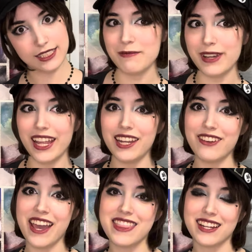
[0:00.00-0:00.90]
But
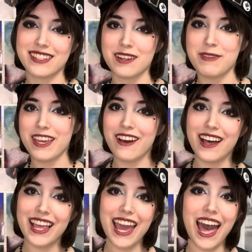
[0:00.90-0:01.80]
anyway, that is going to be
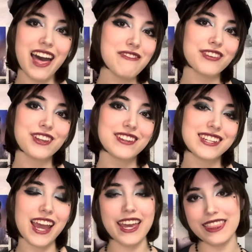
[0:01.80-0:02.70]
all I have for you
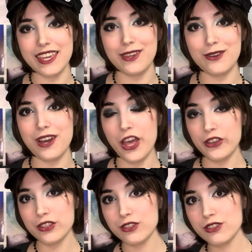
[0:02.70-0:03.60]
today. Thank you
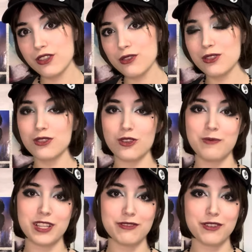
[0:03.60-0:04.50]
so
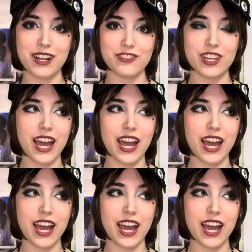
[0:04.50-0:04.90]
much for watching.